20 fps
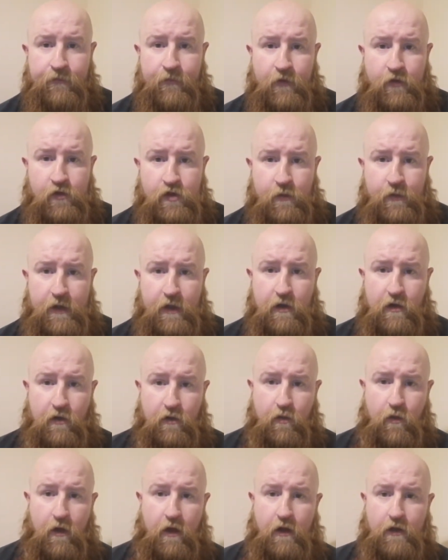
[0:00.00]
Should be a
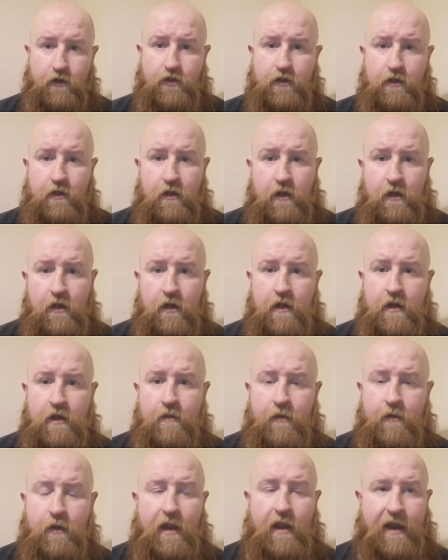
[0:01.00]
good watch.
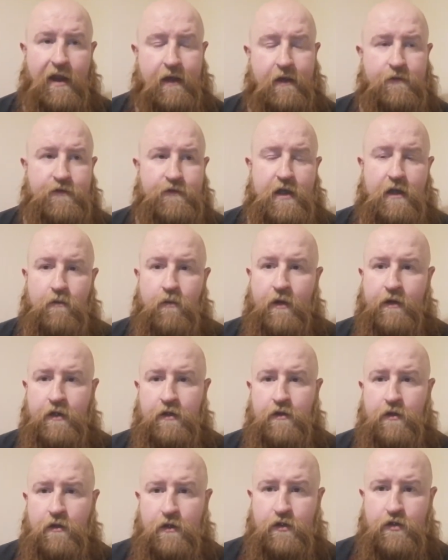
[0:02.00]
But like I've said, when you
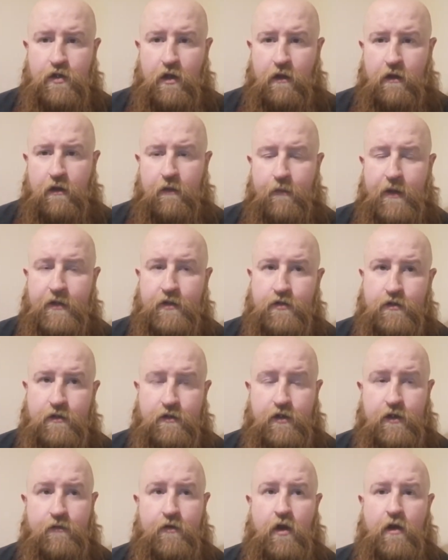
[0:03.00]
do these documentaries,
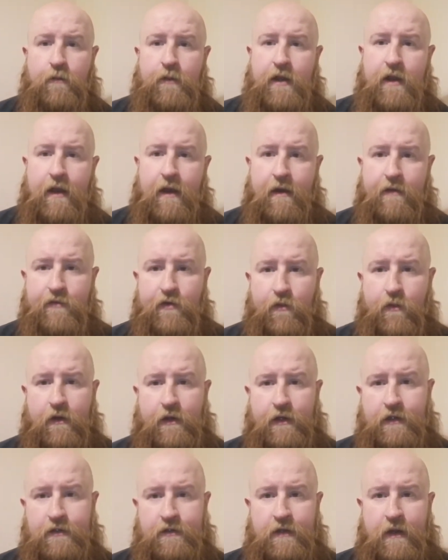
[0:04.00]
you've got to be careful
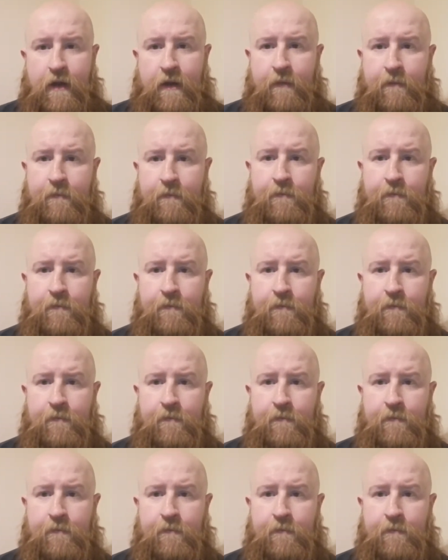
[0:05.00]
what you say.